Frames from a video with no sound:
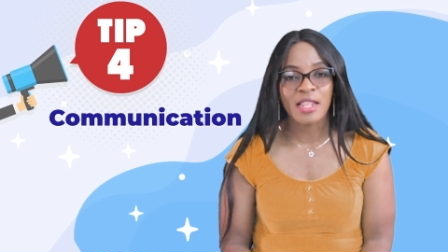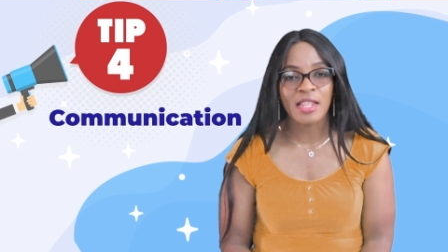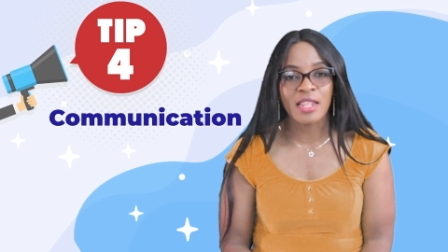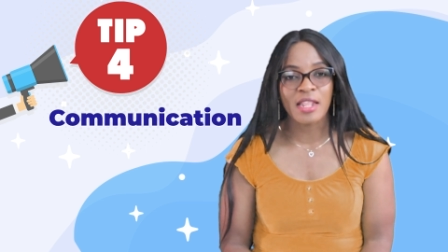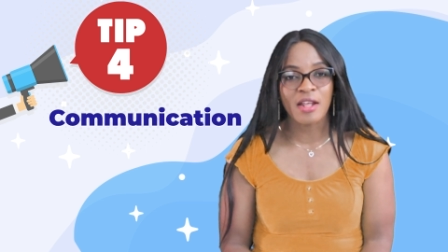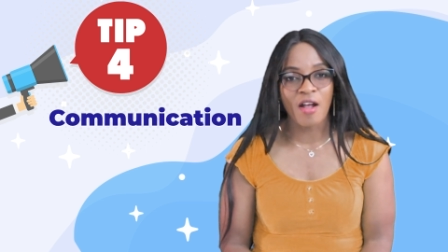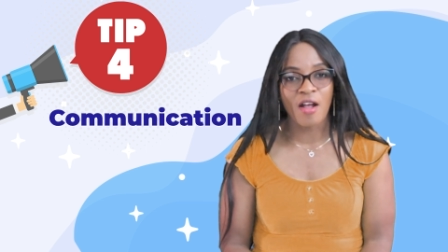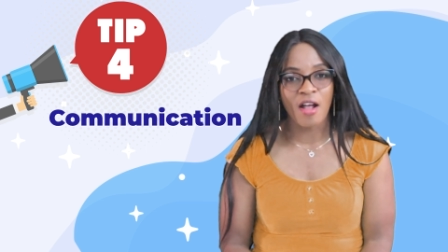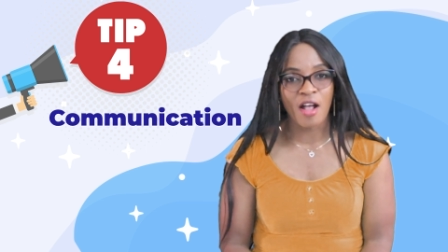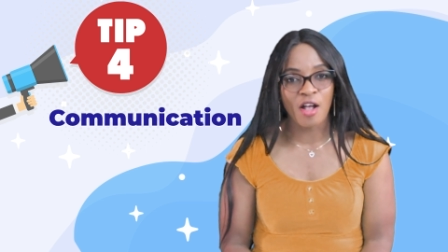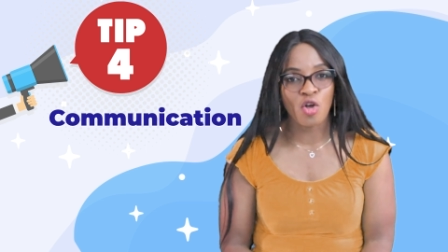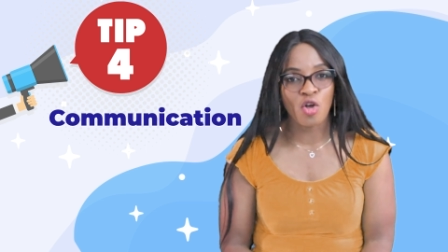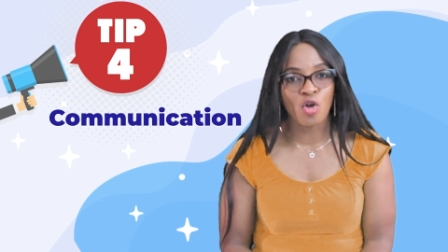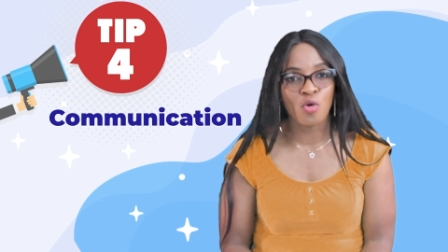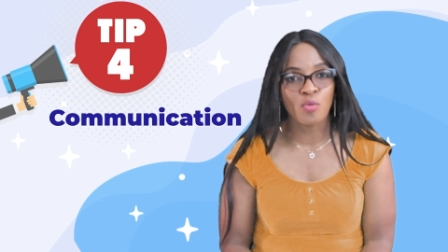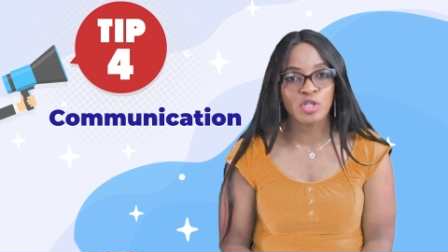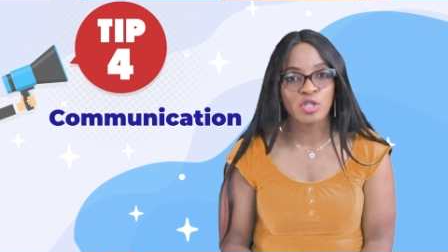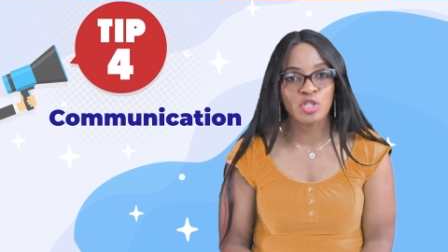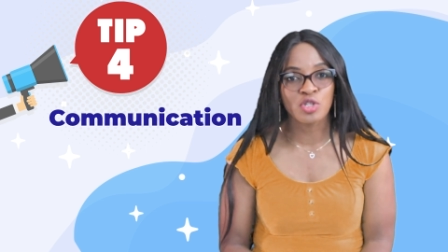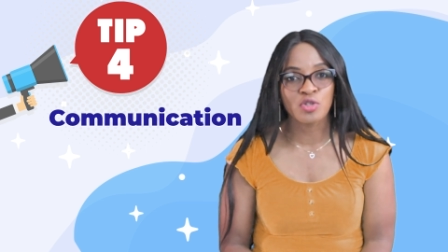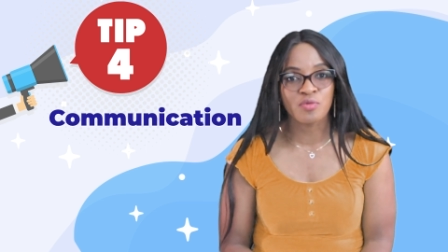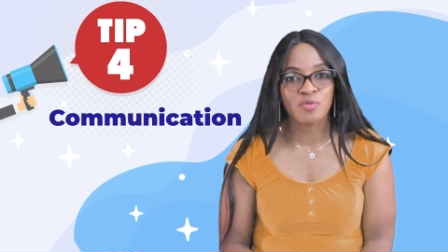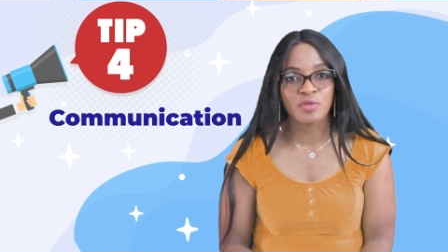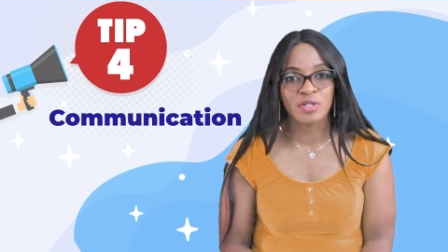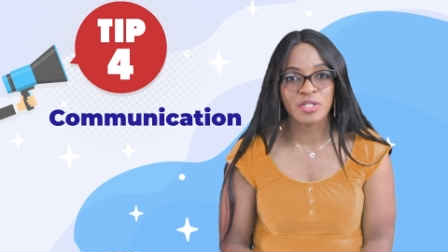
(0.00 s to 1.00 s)
They are
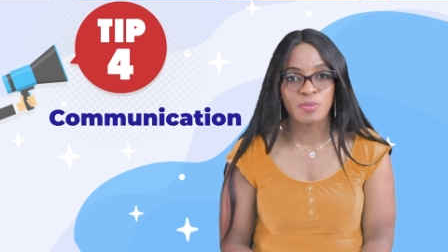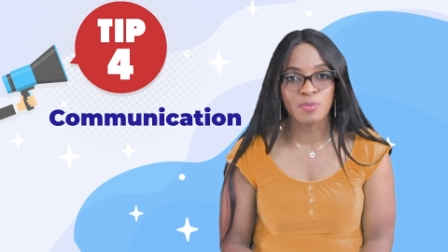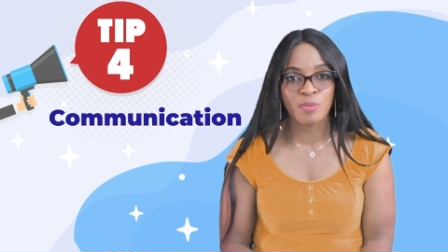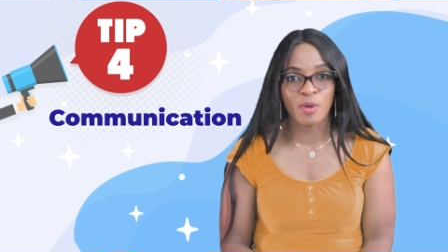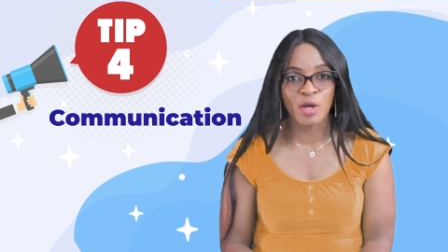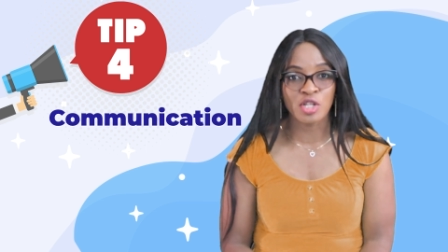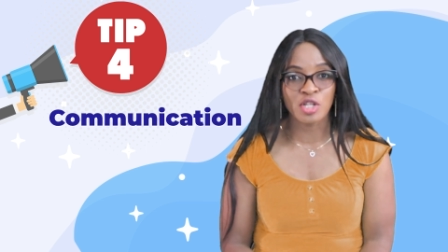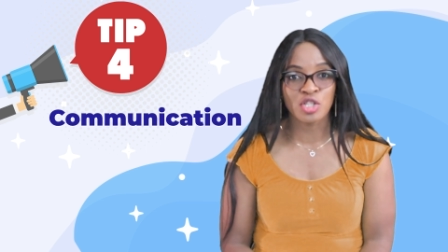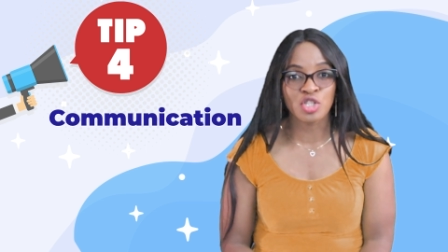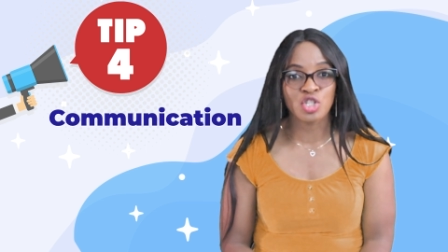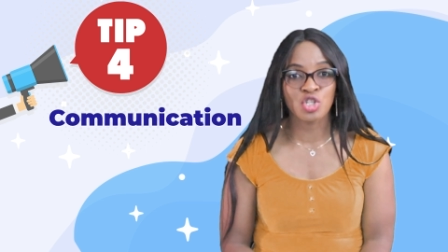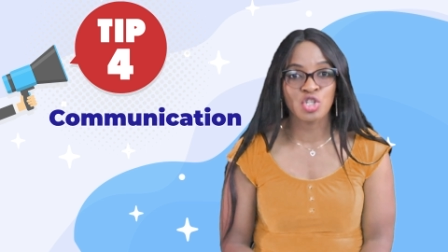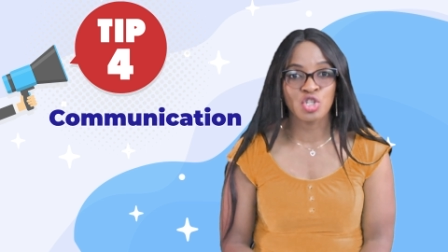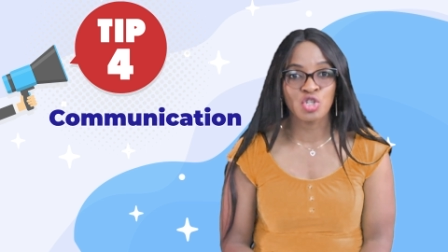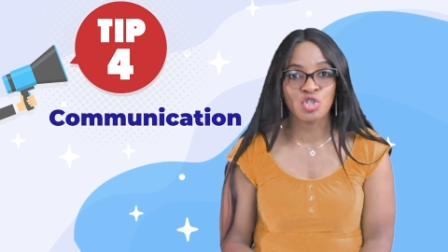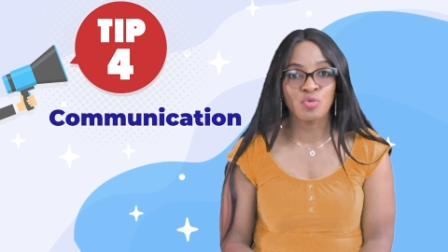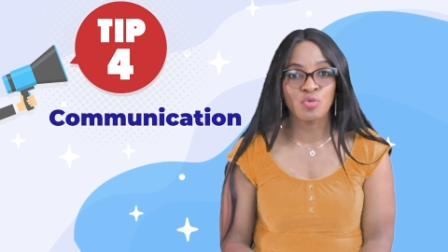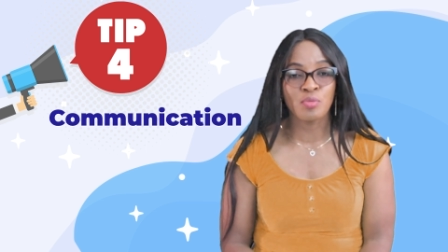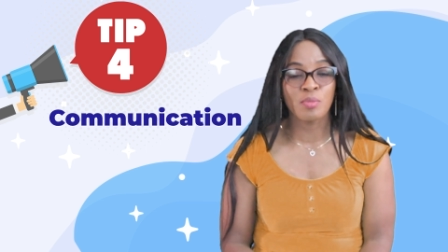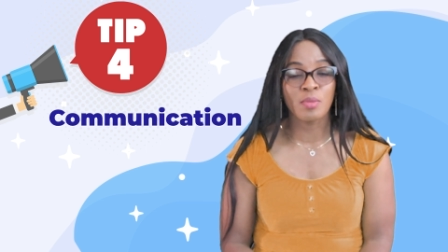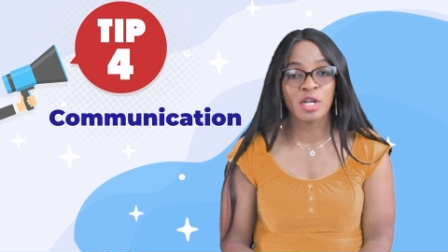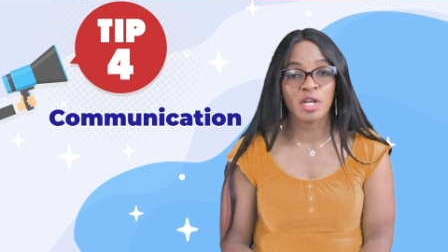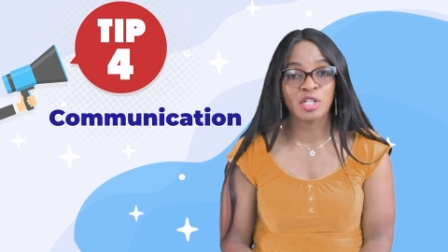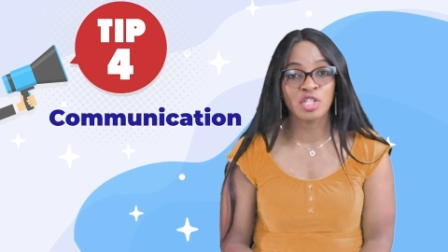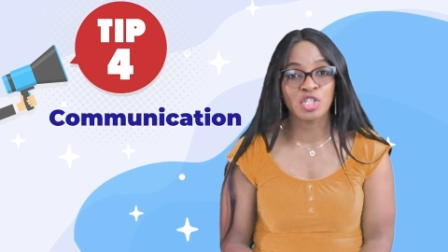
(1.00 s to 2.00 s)
going to respond to
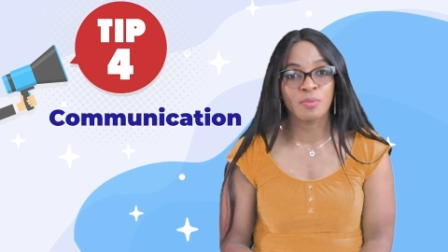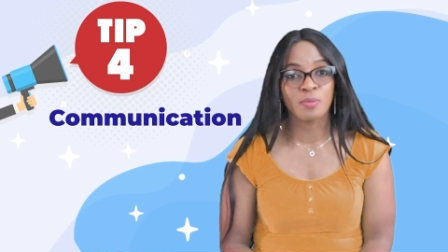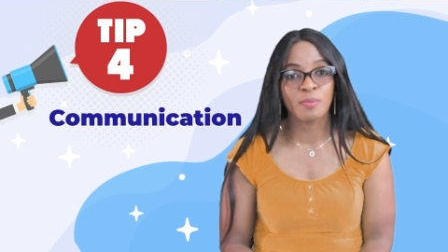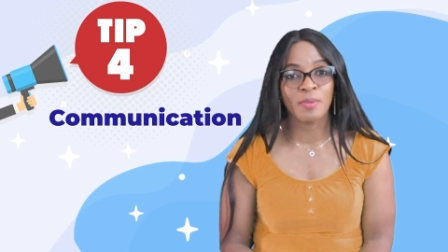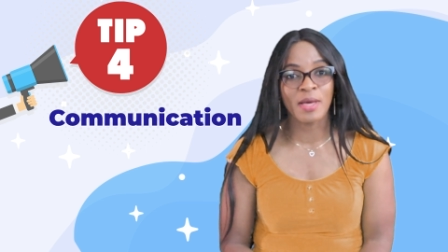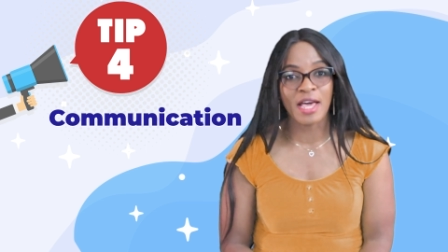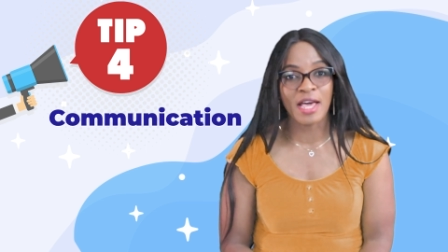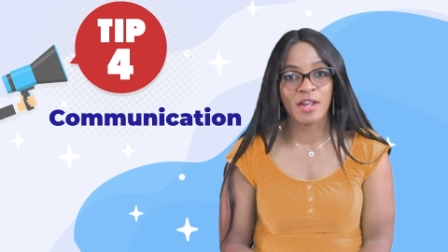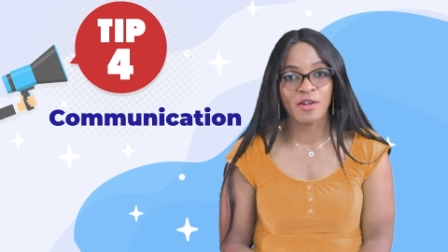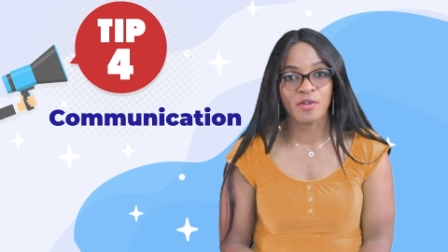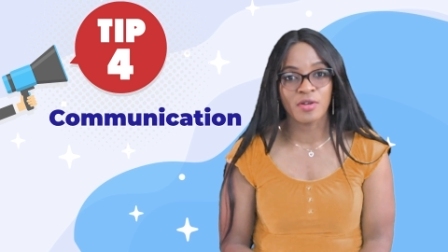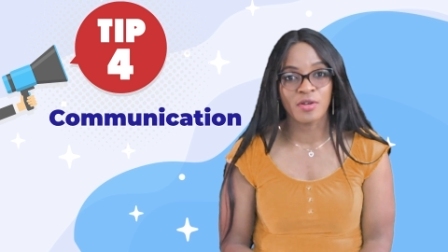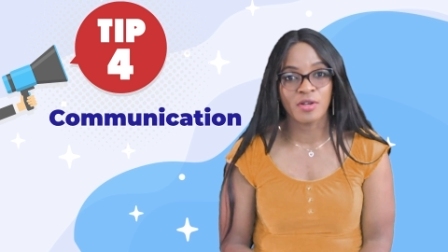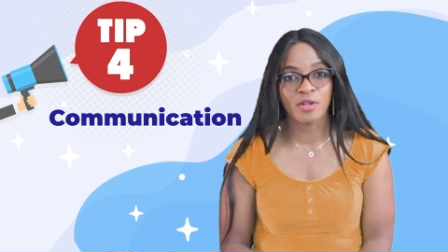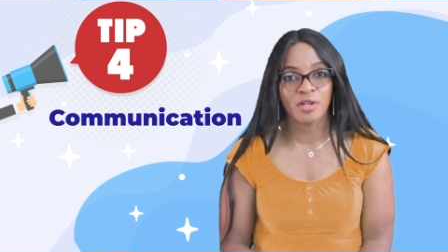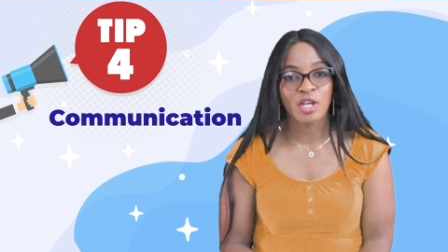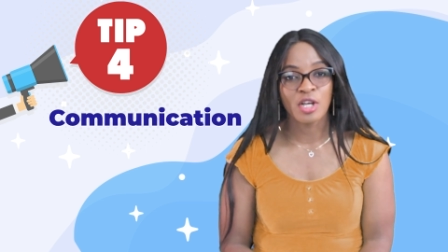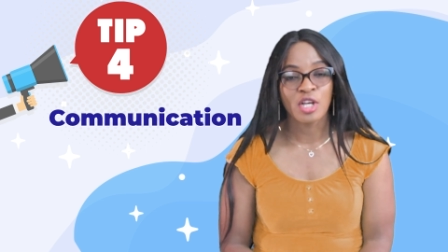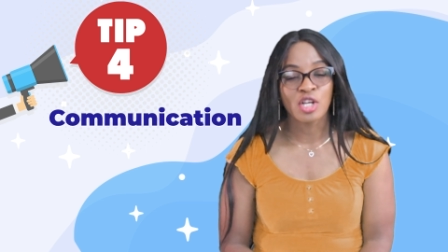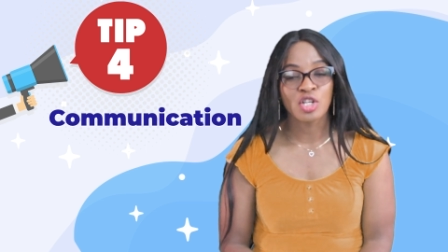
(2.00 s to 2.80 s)
you much better.